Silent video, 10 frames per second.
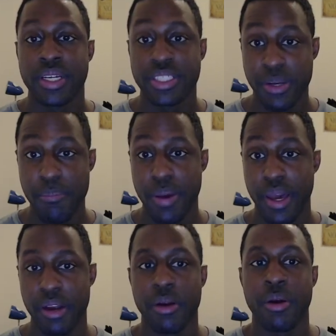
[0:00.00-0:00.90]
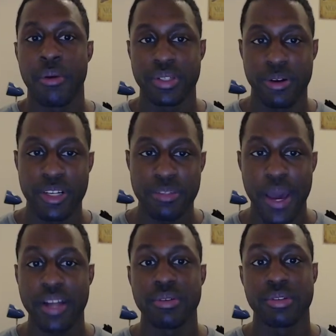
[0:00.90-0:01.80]
Shinpei returns
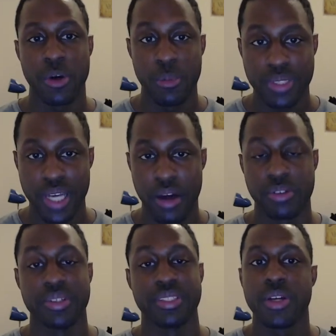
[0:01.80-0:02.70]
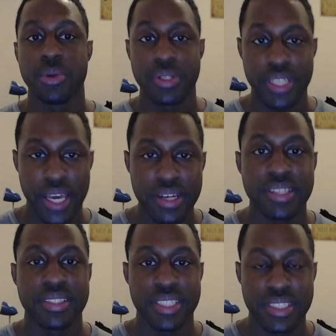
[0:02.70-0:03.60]
back to his hometown to attend
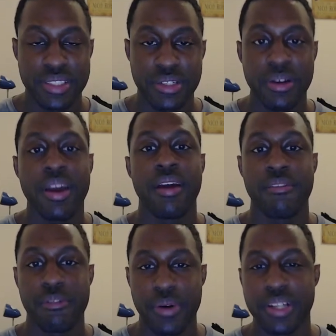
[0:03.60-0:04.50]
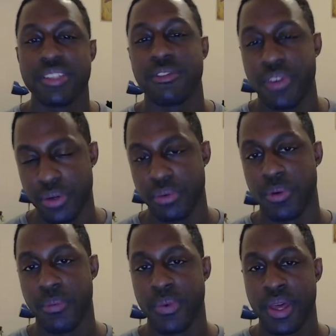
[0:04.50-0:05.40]
his sister and friend's
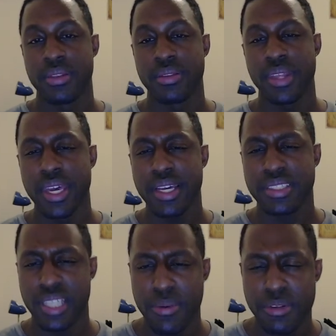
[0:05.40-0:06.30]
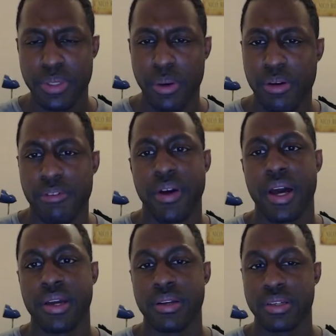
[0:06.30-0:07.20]
funeral. Things seem to be going
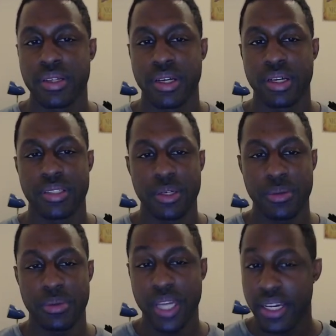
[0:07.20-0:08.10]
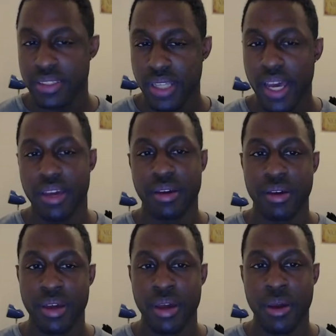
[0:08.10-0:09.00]
fine until the next day.
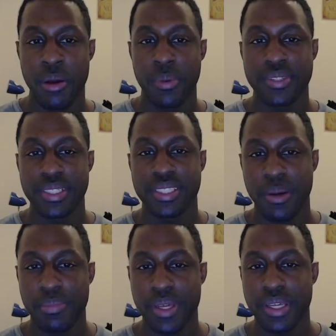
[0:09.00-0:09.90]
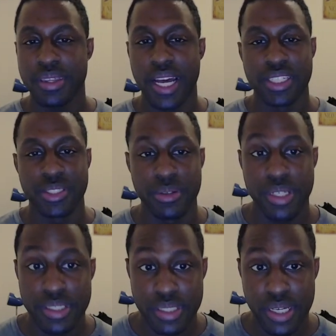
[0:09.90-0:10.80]
We see something that
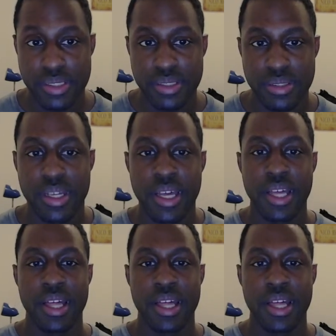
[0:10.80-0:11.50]
shouldn't exist.